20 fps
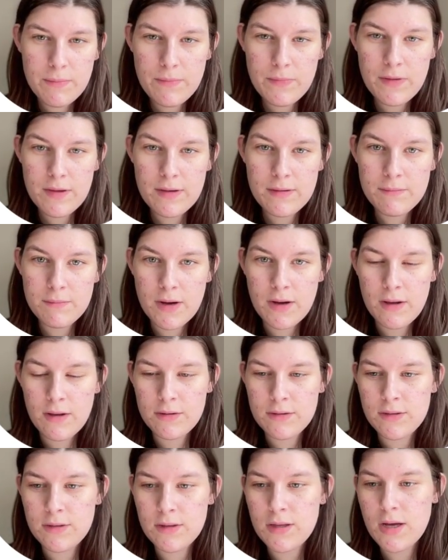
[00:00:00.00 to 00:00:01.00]
the
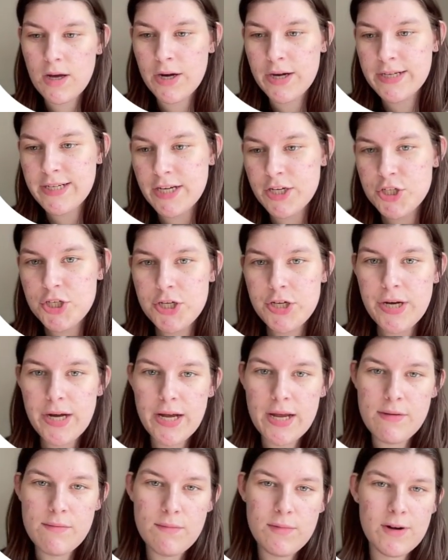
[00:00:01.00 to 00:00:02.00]
model architecture
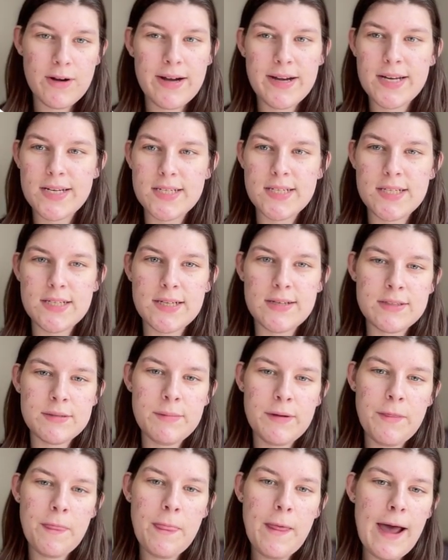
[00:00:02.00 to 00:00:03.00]
and more kind of details
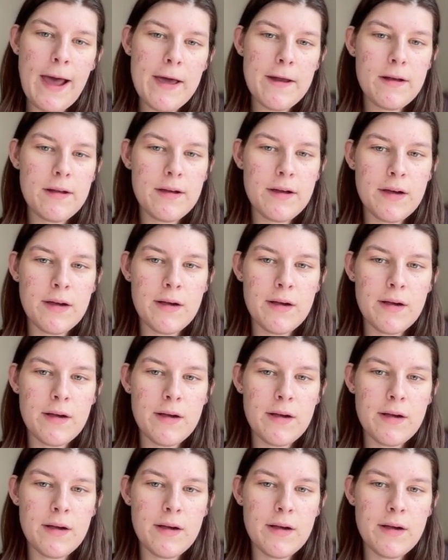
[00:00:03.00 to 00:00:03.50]
about that.